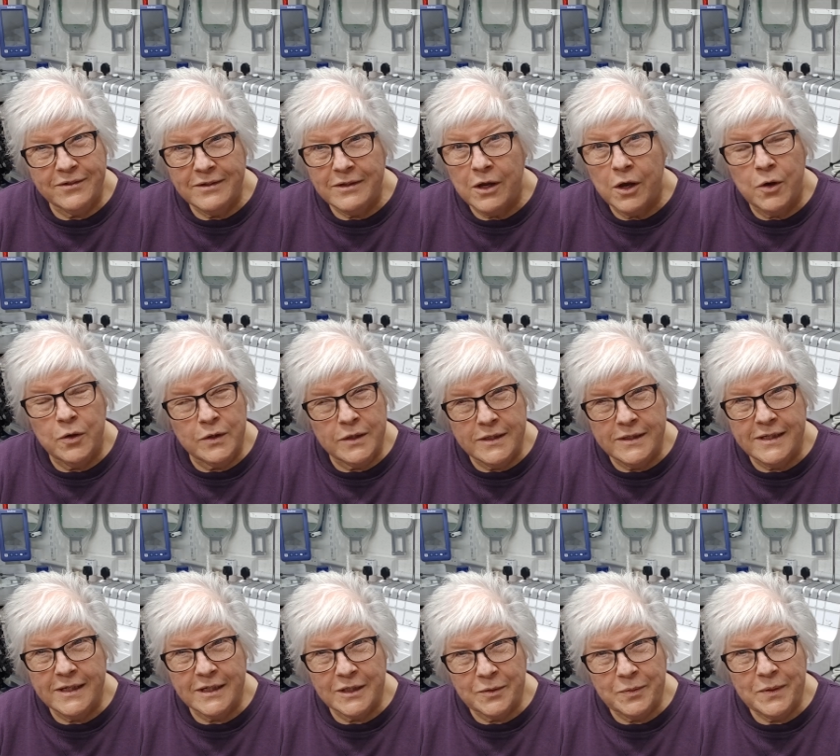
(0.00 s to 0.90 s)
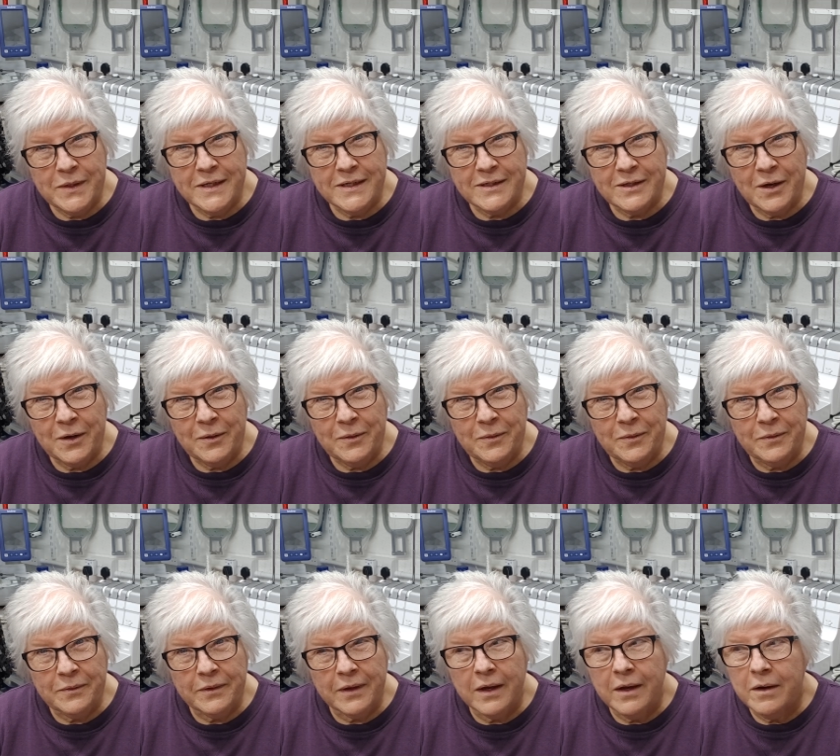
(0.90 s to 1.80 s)
is only 6 weeks
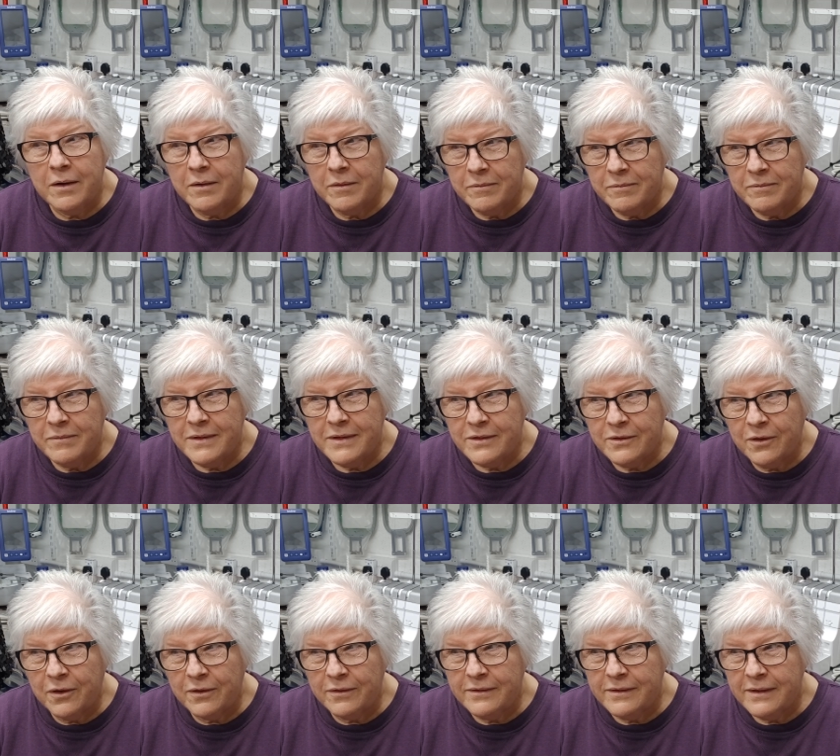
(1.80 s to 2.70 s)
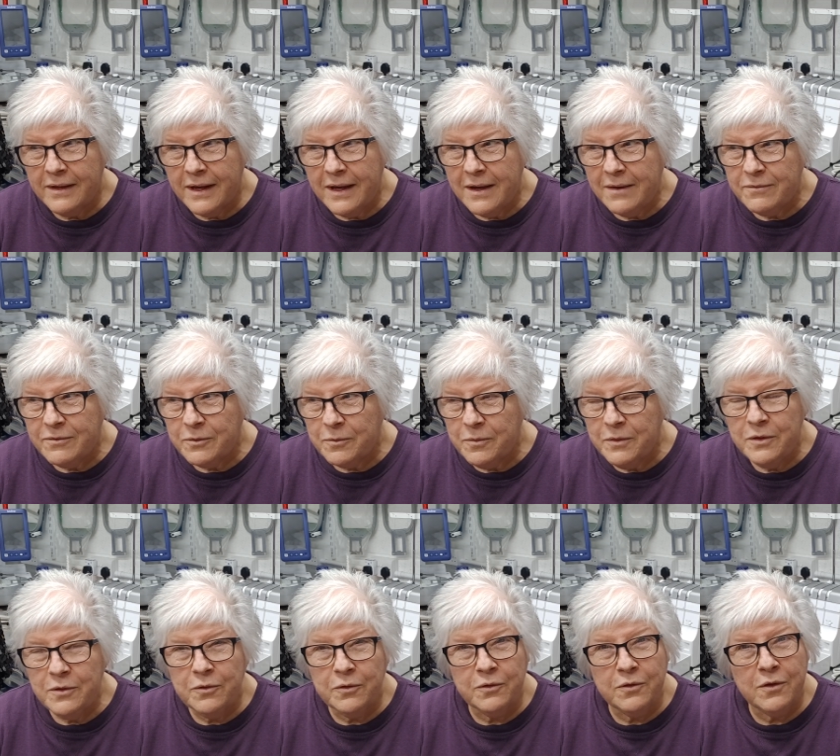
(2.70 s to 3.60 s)
old. It's got to have something
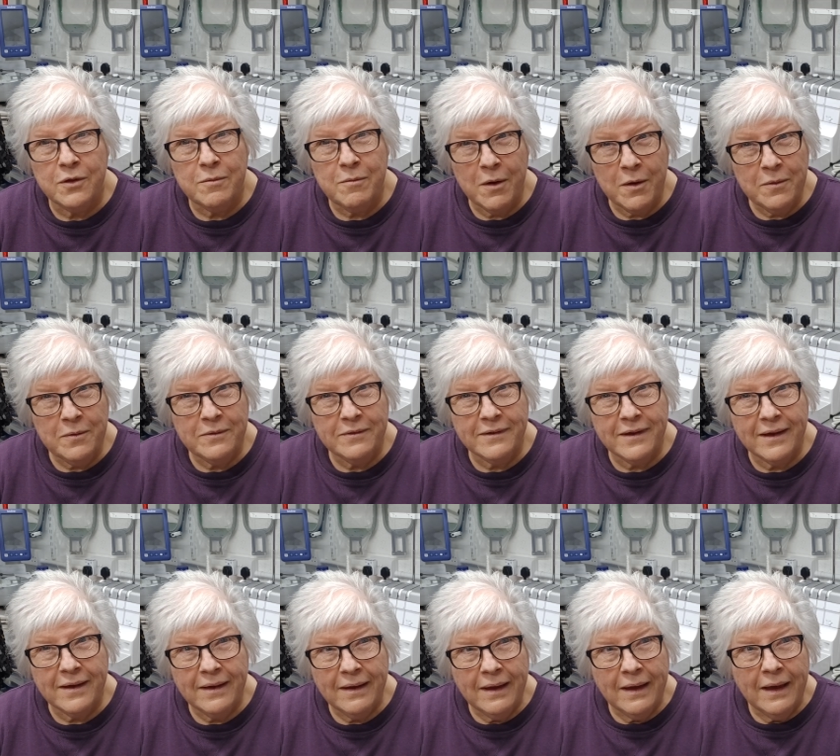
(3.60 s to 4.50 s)
done to the motor,